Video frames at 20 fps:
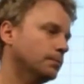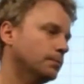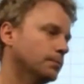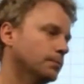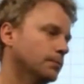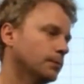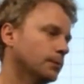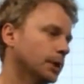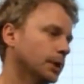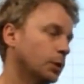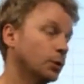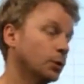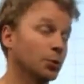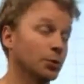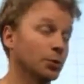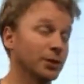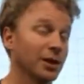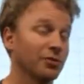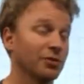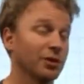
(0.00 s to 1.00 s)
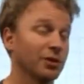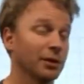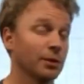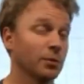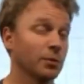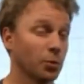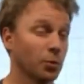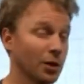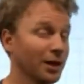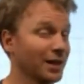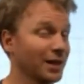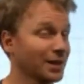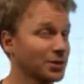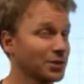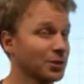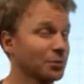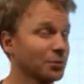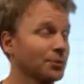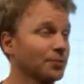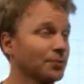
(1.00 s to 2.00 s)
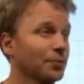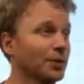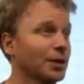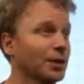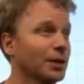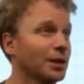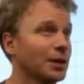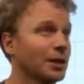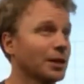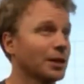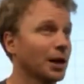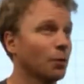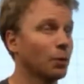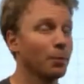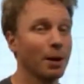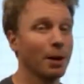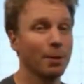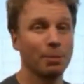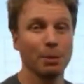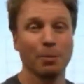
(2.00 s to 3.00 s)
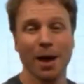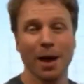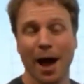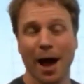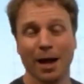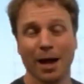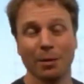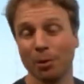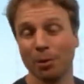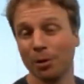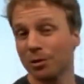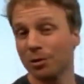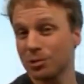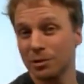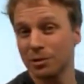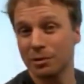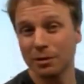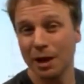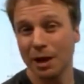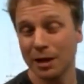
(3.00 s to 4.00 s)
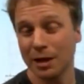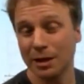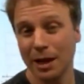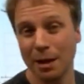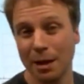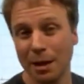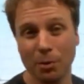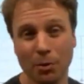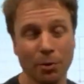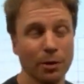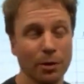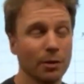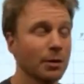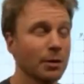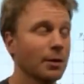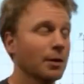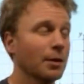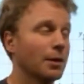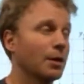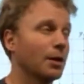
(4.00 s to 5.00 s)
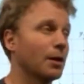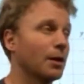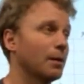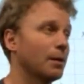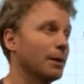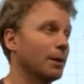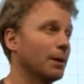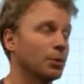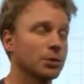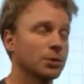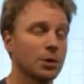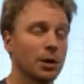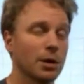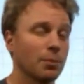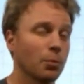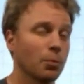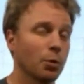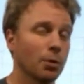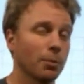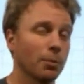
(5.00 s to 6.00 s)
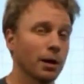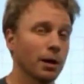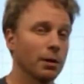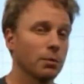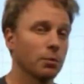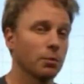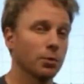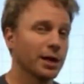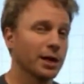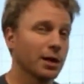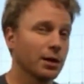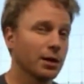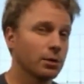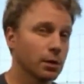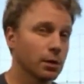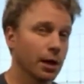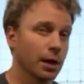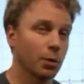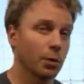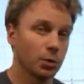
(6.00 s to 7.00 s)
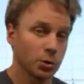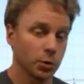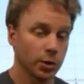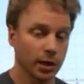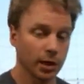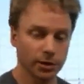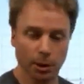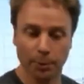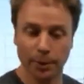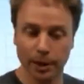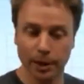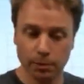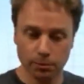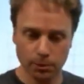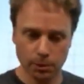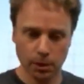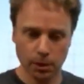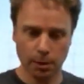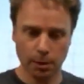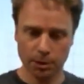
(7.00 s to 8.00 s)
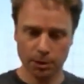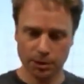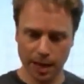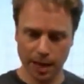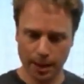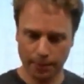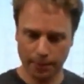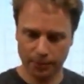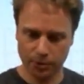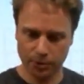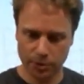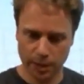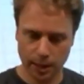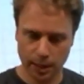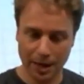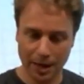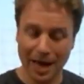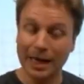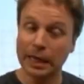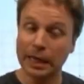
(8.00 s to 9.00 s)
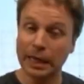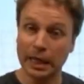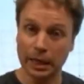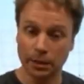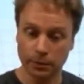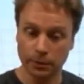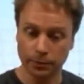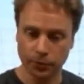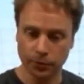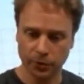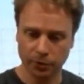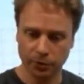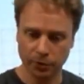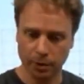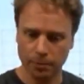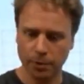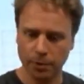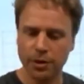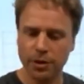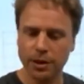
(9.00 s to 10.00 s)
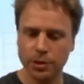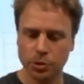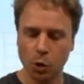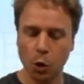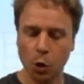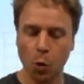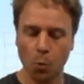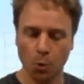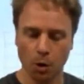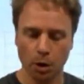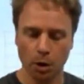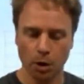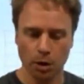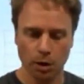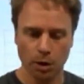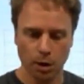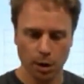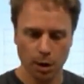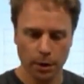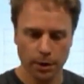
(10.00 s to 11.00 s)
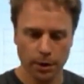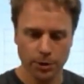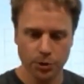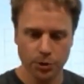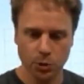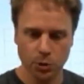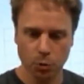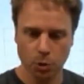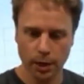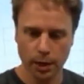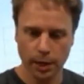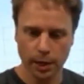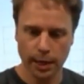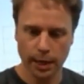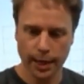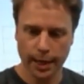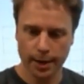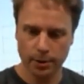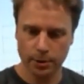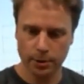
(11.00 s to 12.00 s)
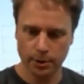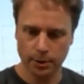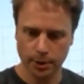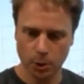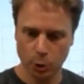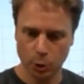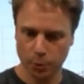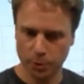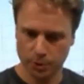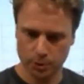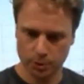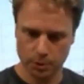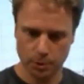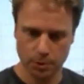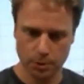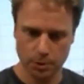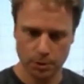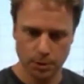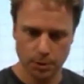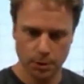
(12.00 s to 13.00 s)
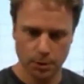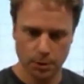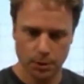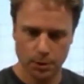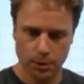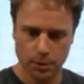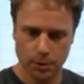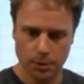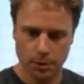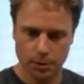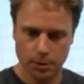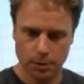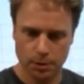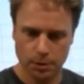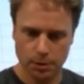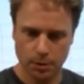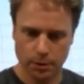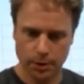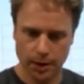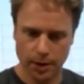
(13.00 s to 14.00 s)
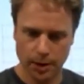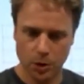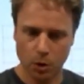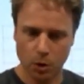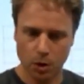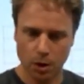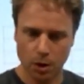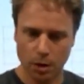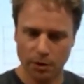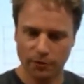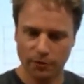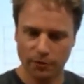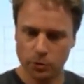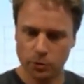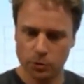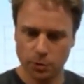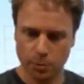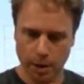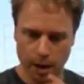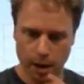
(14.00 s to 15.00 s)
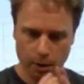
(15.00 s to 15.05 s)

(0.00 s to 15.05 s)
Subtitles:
which we'll definitely want to get to. We might be back in person at that point, and we'll talk more about what that'll look like once we get there. But I'm going to stop for a second. Anything from this homework that you want to get out into the open that you are confused about?